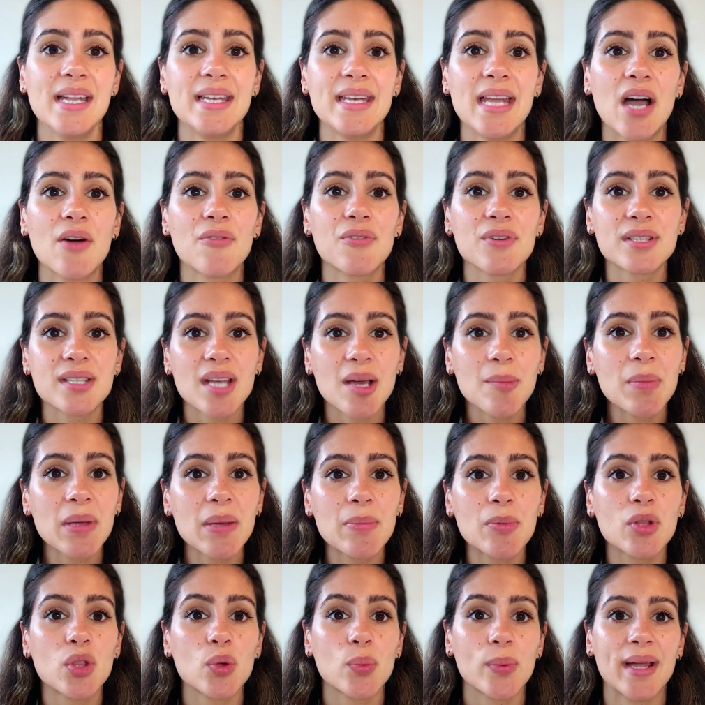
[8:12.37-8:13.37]
Now, for some
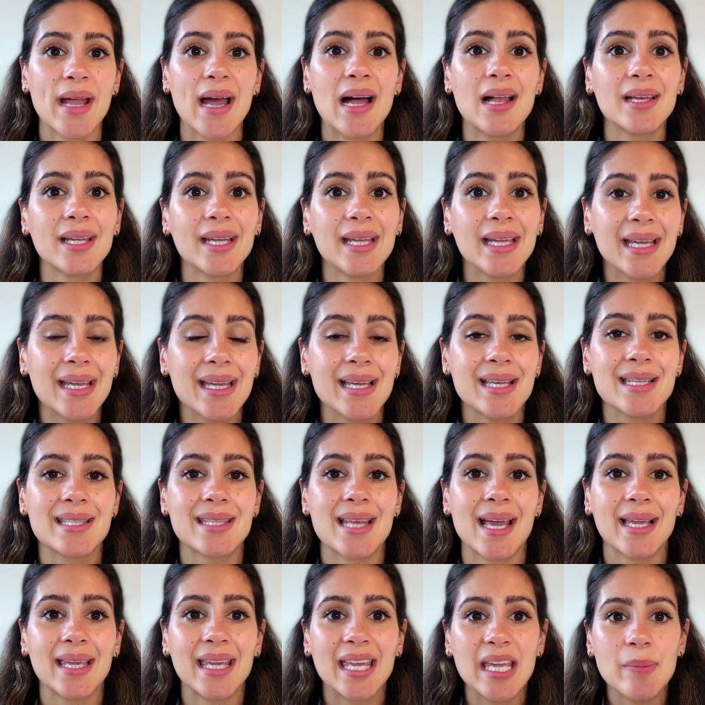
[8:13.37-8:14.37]
people, the reality is
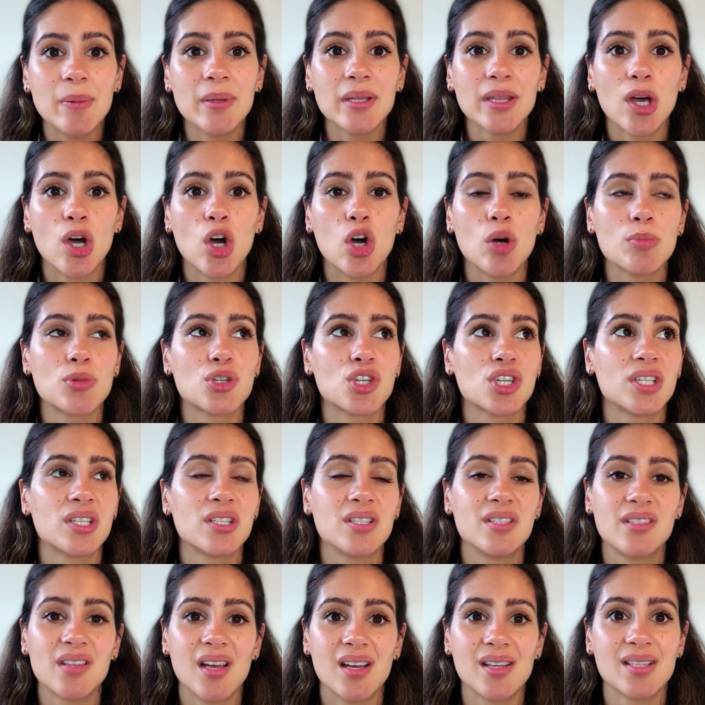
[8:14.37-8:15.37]
that keeping the home just
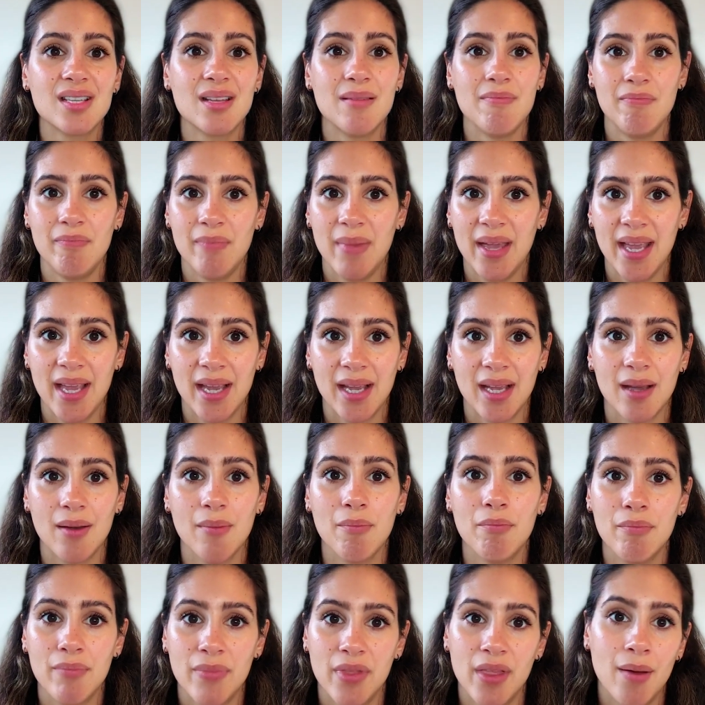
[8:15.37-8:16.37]
doesn't make
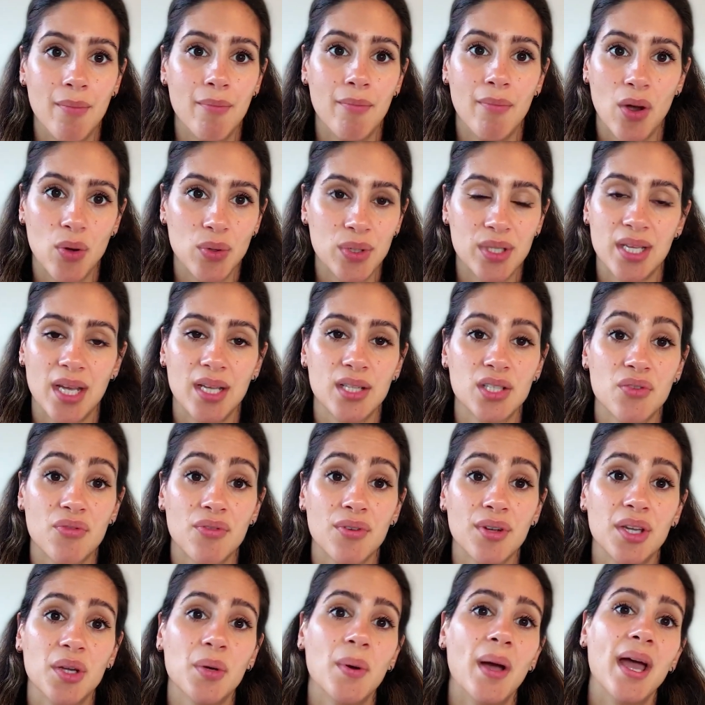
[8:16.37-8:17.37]
the most sense for
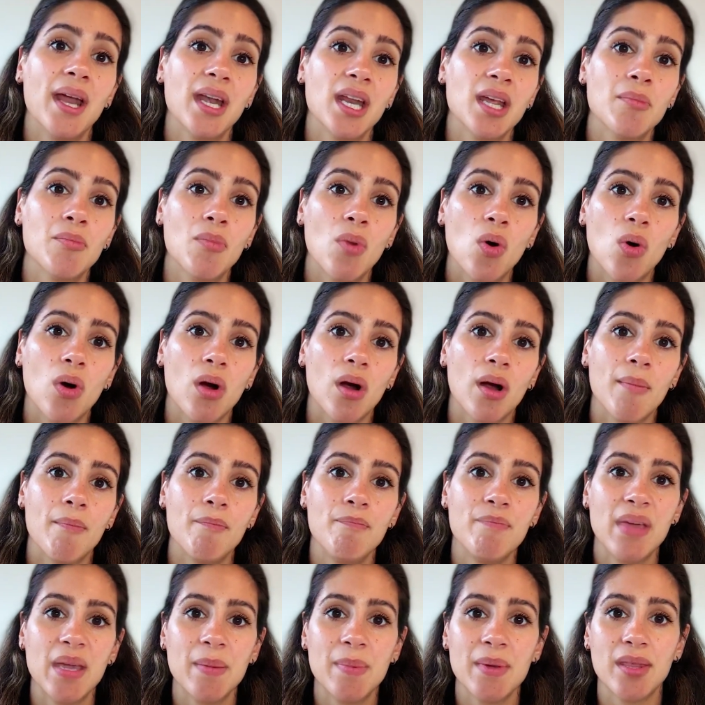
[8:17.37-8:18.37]
you anymore.
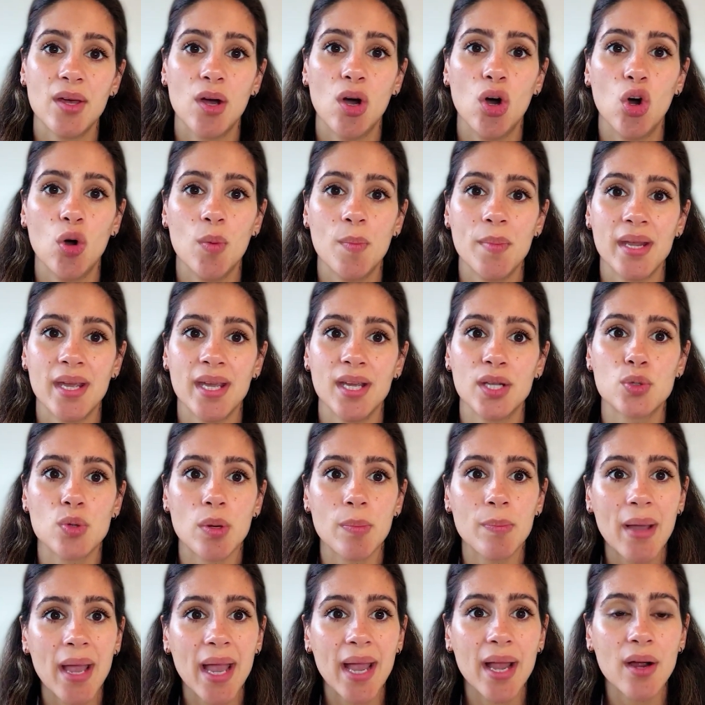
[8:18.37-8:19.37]
Maybe the home needs
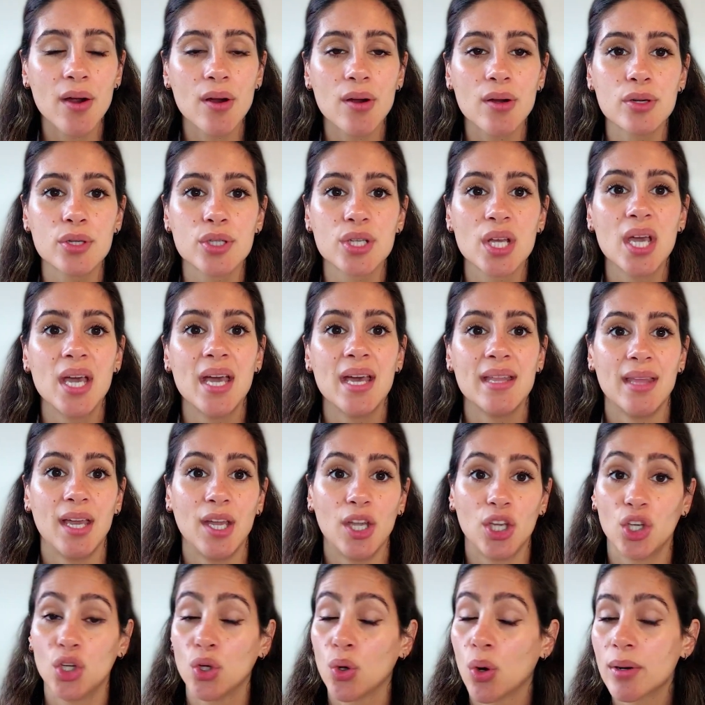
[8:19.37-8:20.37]
repairs
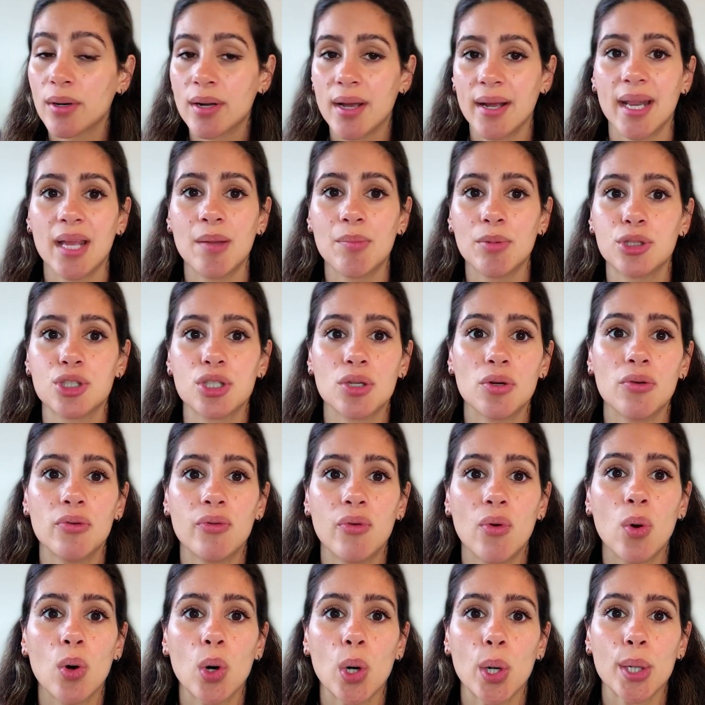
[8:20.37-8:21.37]
that you're not able to
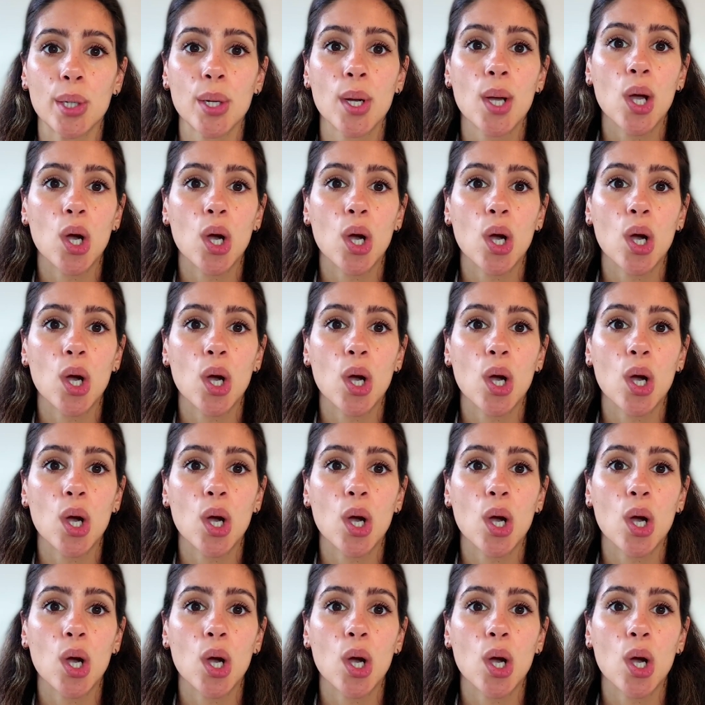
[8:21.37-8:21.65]
afford,